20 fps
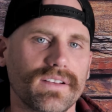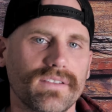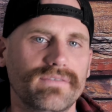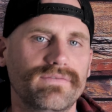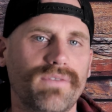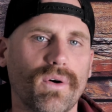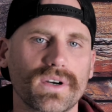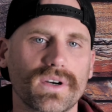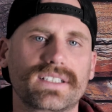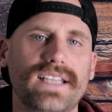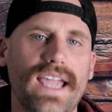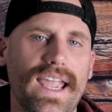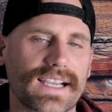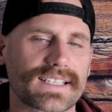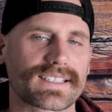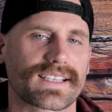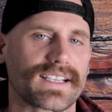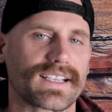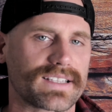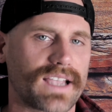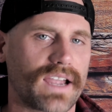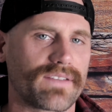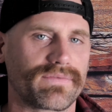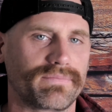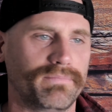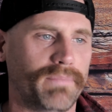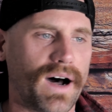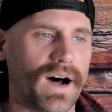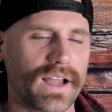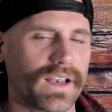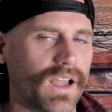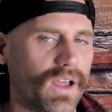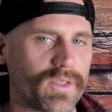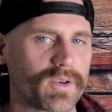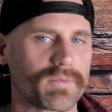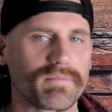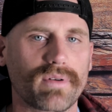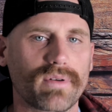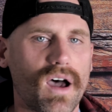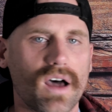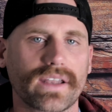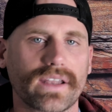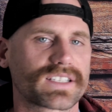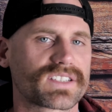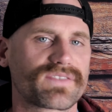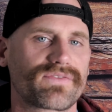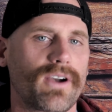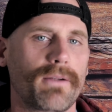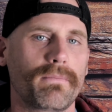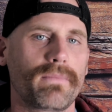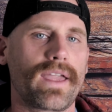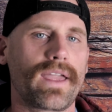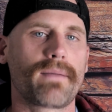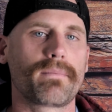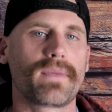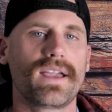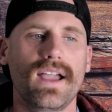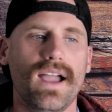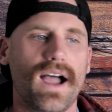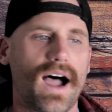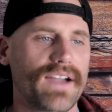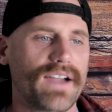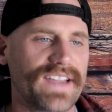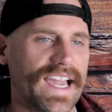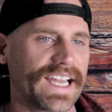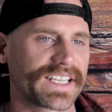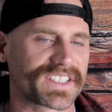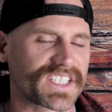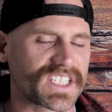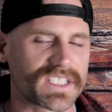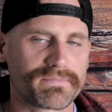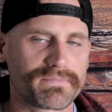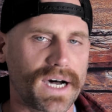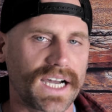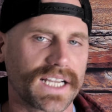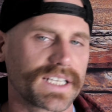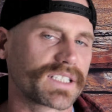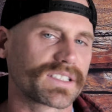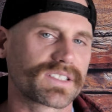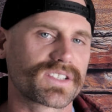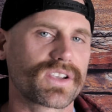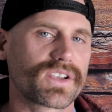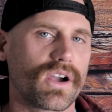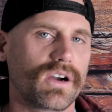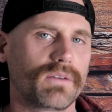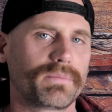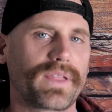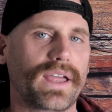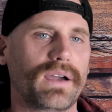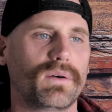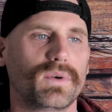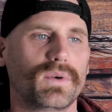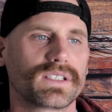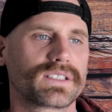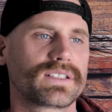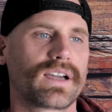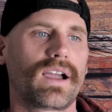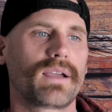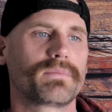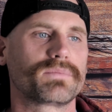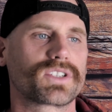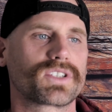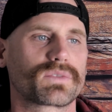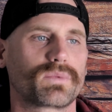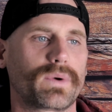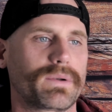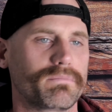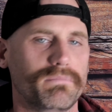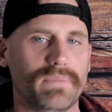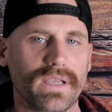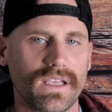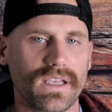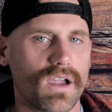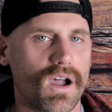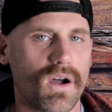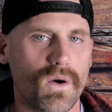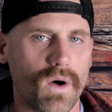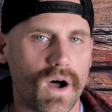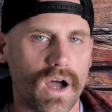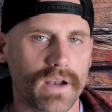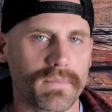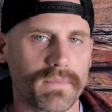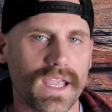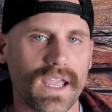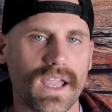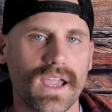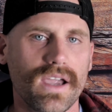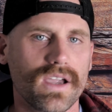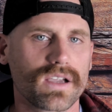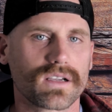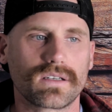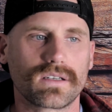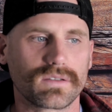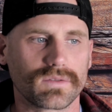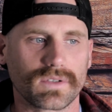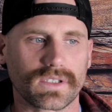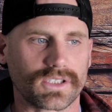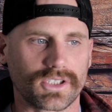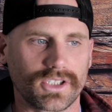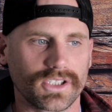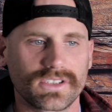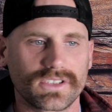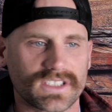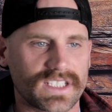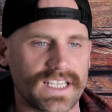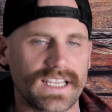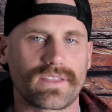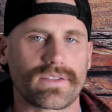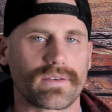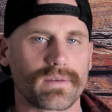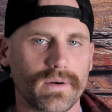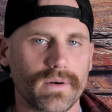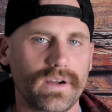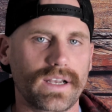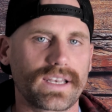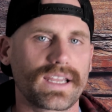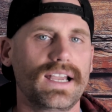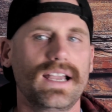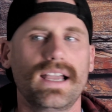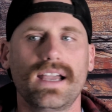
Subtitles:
Vortex because I've bought other products from them. I've had a spotting scope that one time just went BO on me, couldn't see through it.